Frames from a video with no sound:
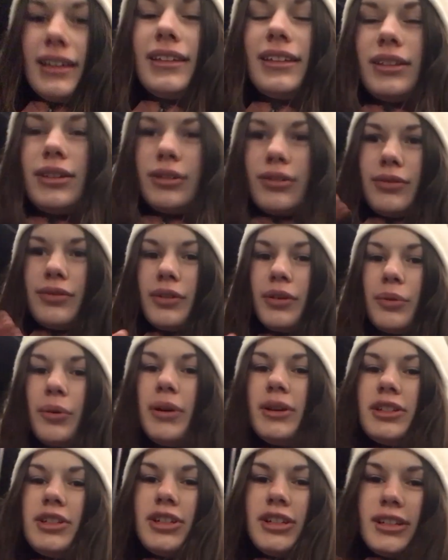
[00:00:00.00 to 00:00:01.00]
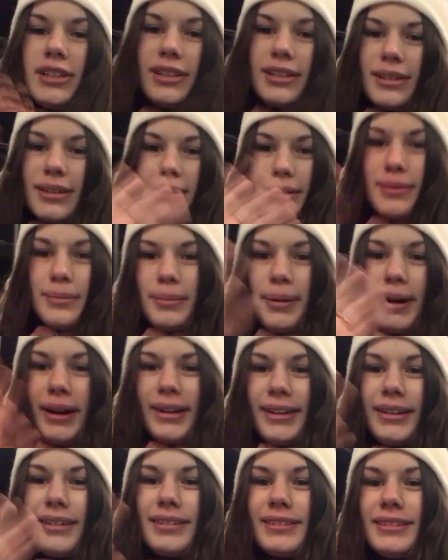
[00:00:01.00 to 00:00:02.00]
Thank you for watching.
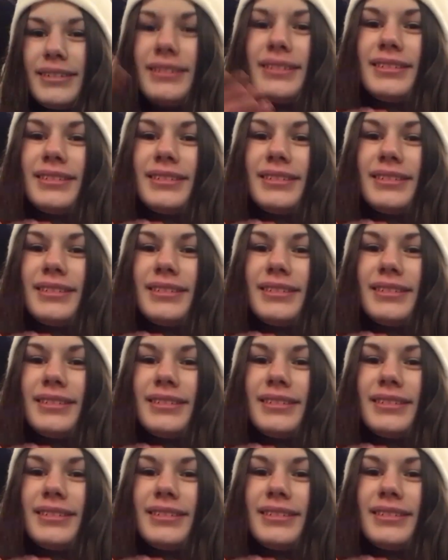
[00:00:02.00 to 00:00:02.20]
Bye.